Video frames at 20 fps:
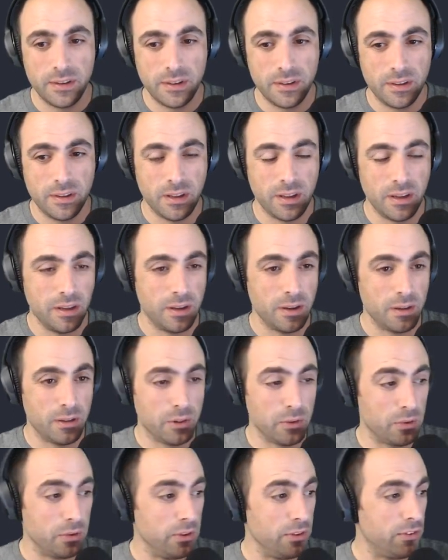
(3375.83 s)

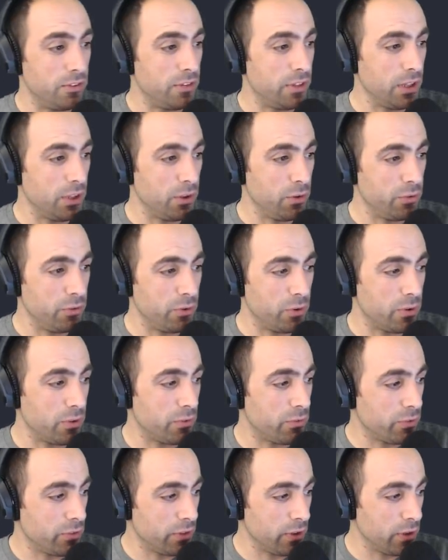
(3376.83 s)
Glutinous, thank you for
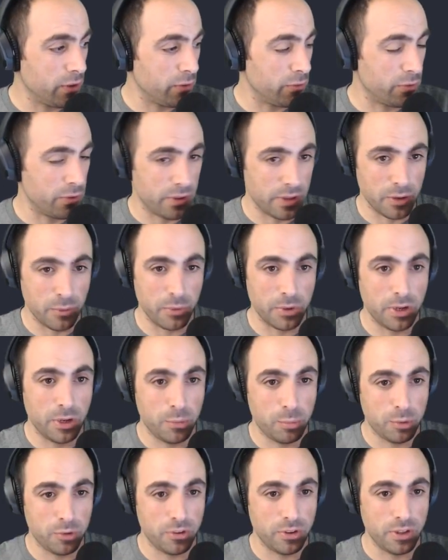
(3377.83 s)
that.
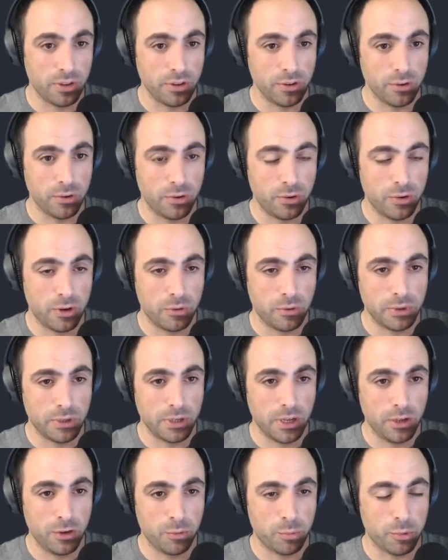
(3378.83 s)
100%. You are
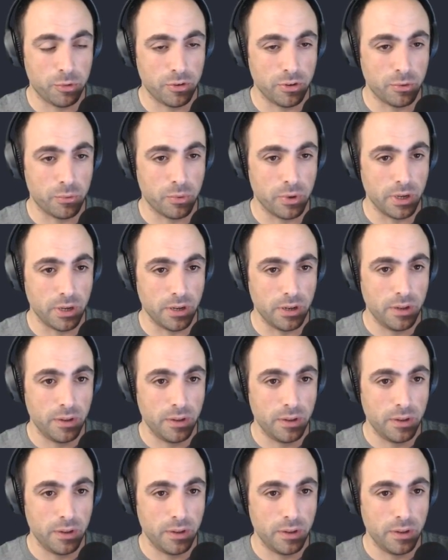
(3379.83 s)
100% right.